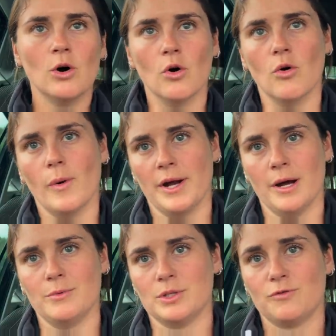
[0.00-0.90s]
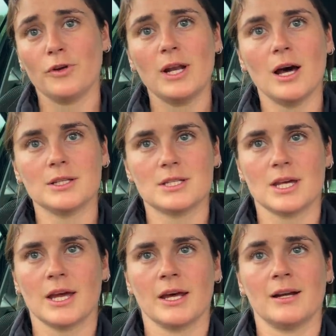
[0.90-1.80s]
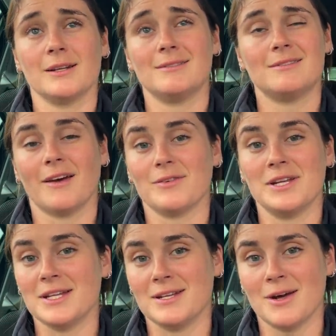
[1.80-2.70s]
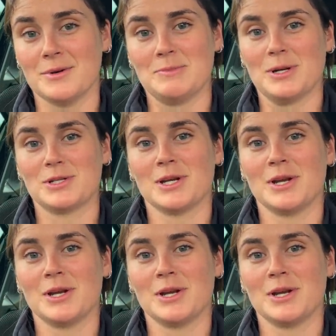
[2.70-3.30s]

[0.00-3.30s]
or when I was freelancing and I definitely didn't know as much as